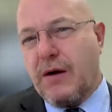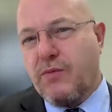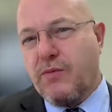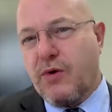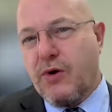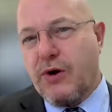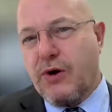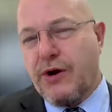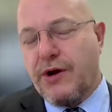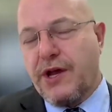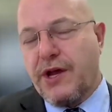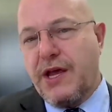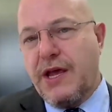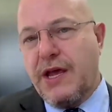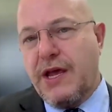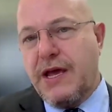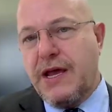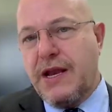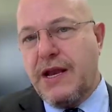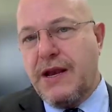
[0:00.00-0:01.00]
Our work
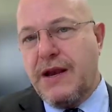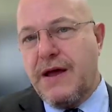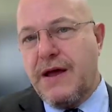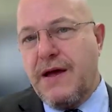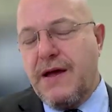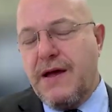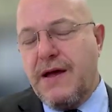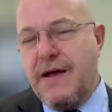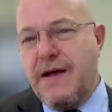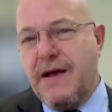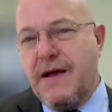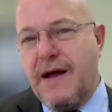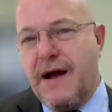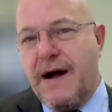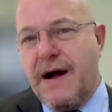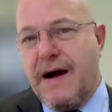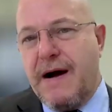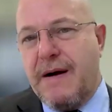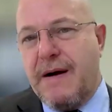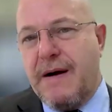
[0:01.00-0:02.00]
in
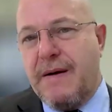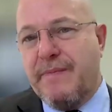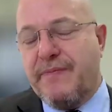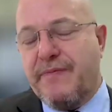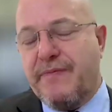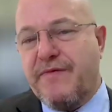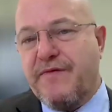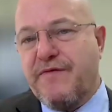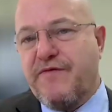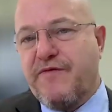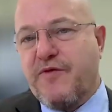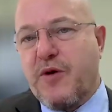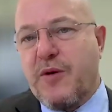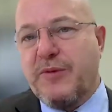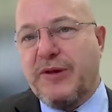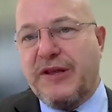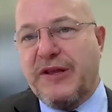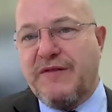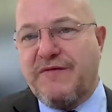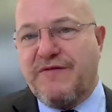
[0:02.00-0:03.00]

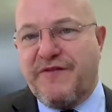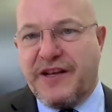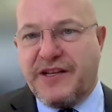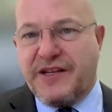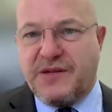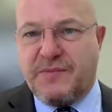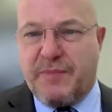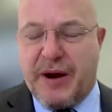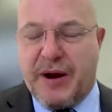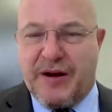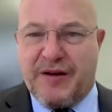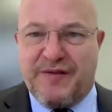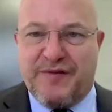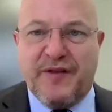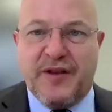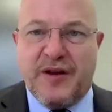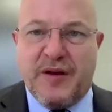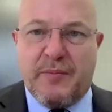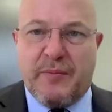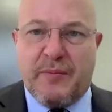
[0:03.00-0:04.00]
formalin fixed
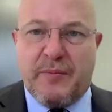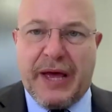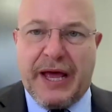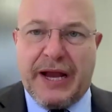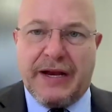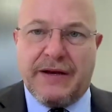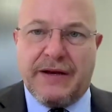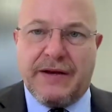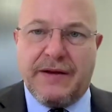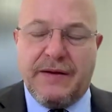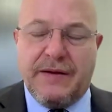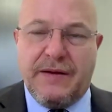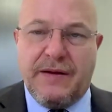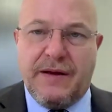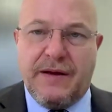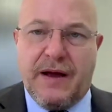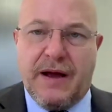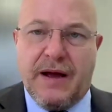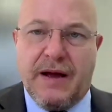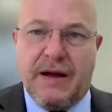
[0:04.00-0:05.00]
paraffin embedded
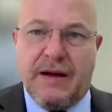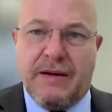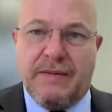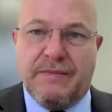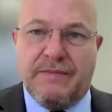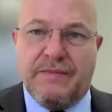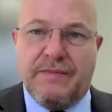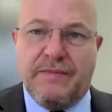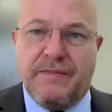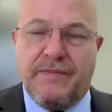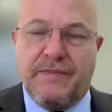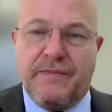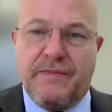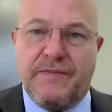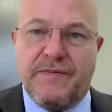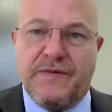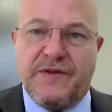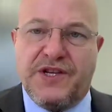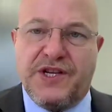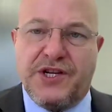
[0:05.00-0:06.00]

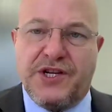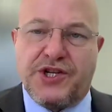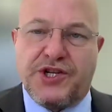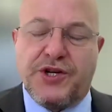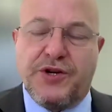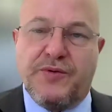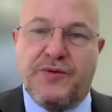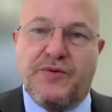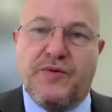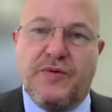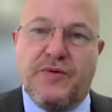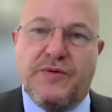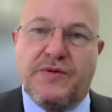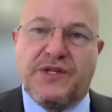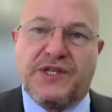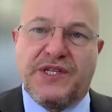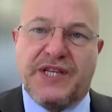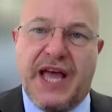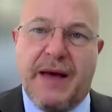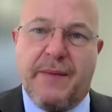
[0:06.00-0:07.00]
tissue
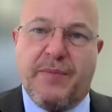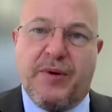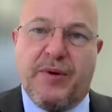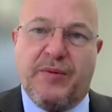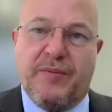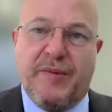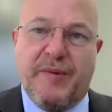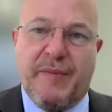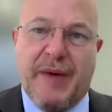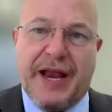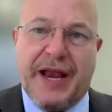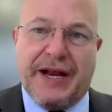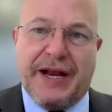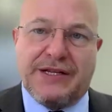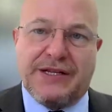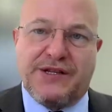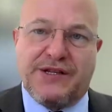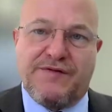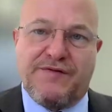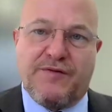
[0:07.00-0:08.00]
sample
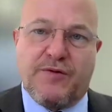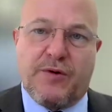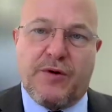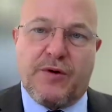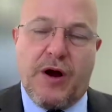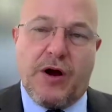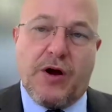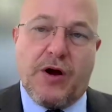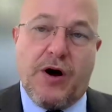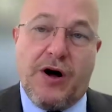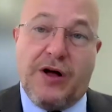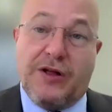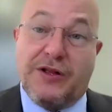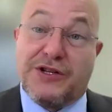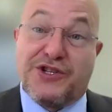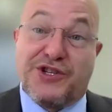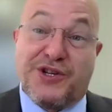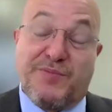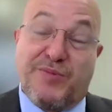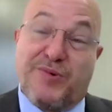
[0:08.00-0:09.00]
mimetics for
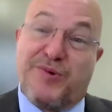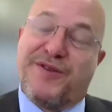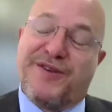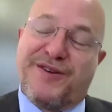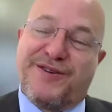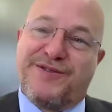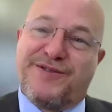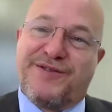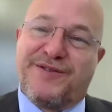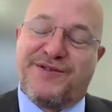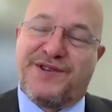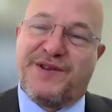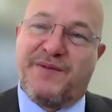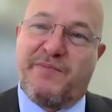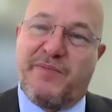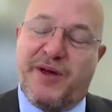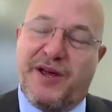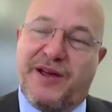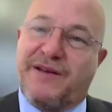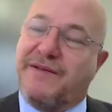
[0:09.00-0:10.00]
oncology. Boy, there's
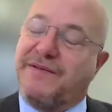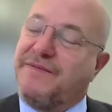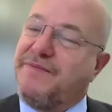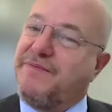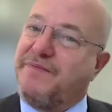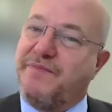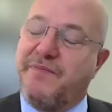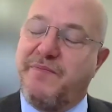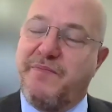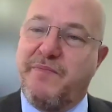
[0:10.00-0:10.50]
a big